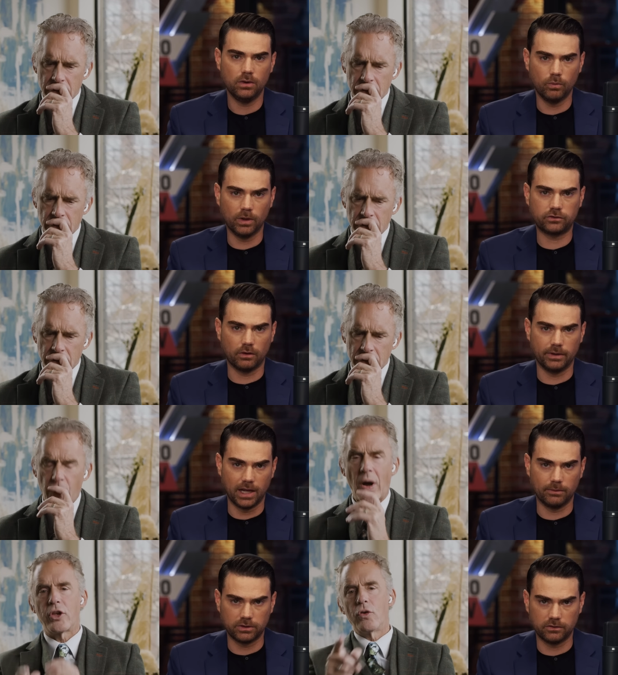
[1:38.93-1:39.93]
Speaker 1: what's going
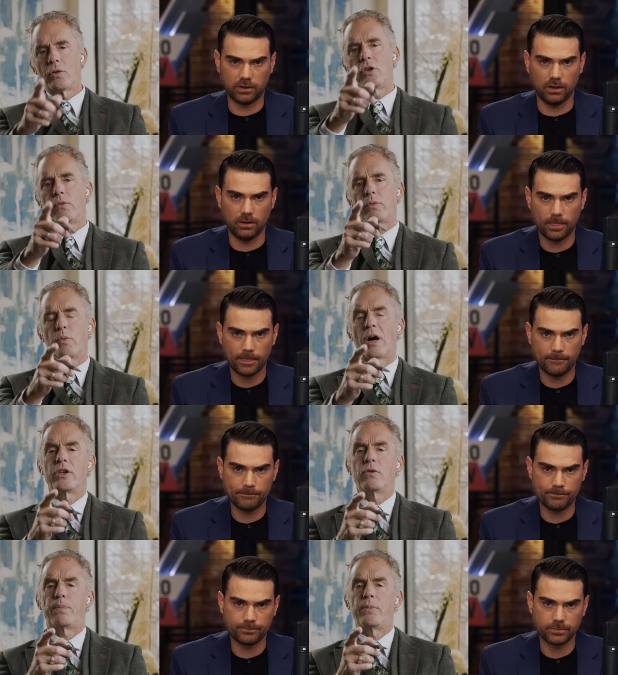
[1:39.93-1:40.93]
on well, you, You,
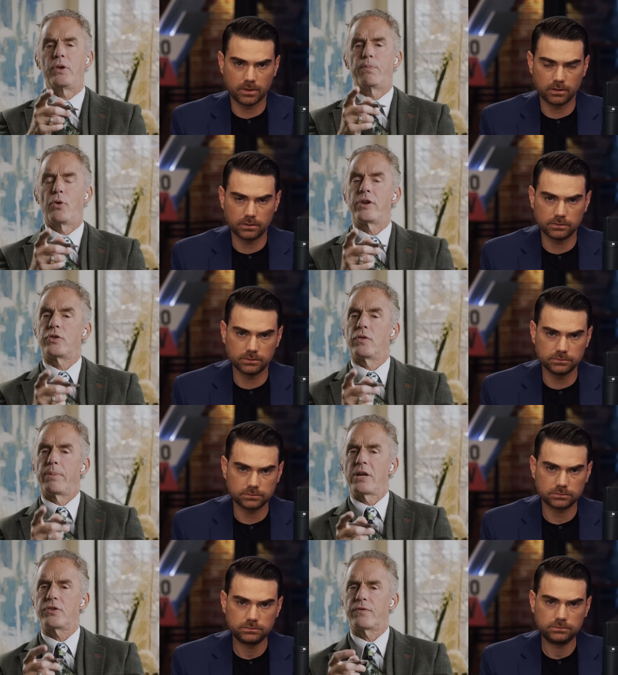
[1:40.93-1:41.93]
Speaker 2: well, you, you point to
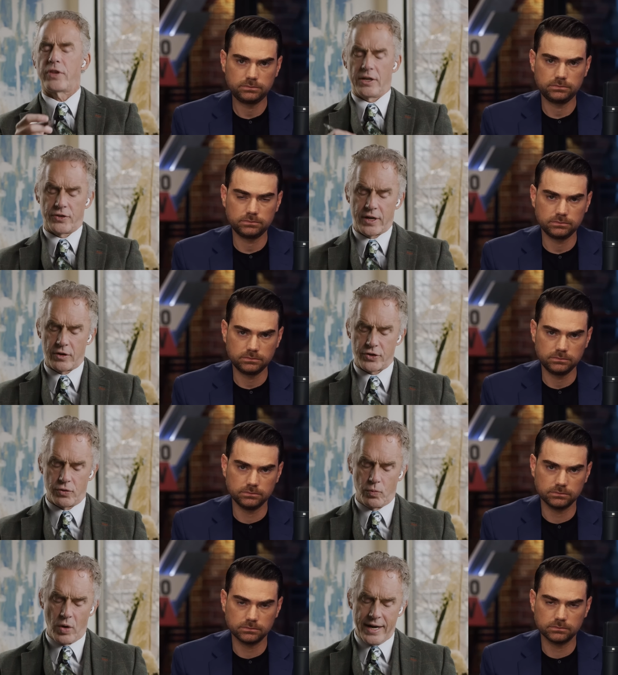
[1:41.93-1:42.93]
a bunch of things there.
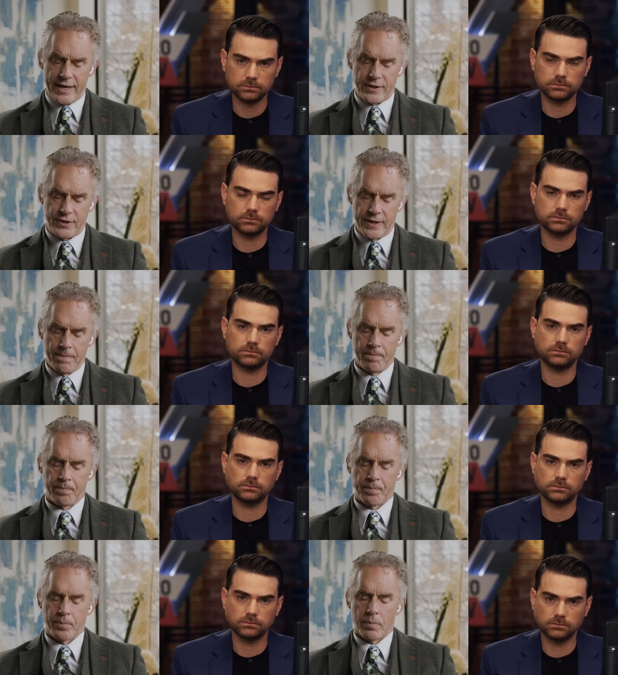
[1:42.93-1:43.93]
So one is,
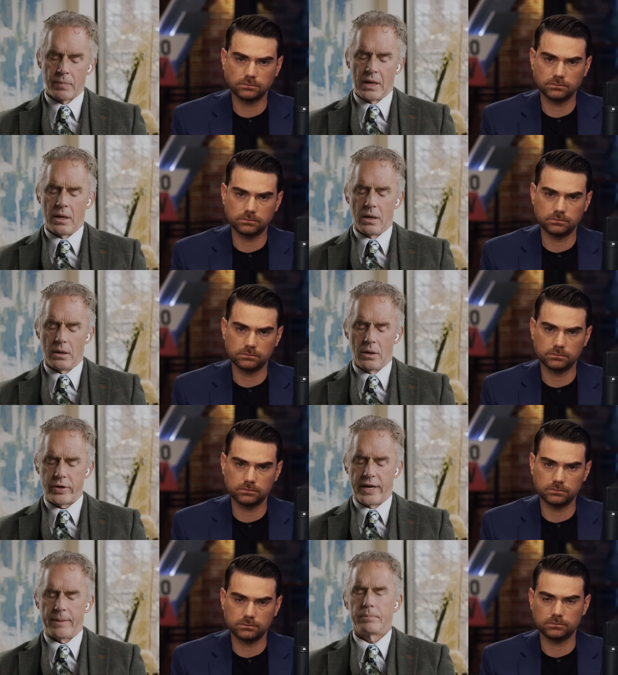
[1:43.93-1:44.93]

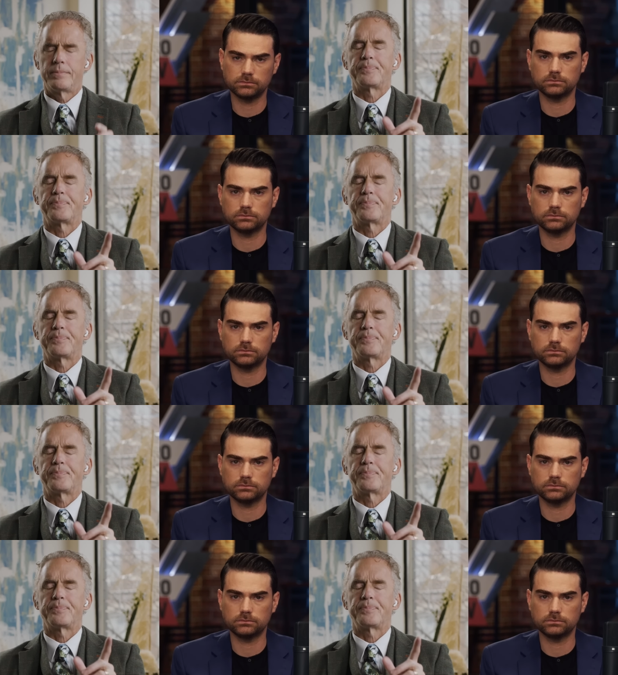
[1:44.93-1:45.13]
okay,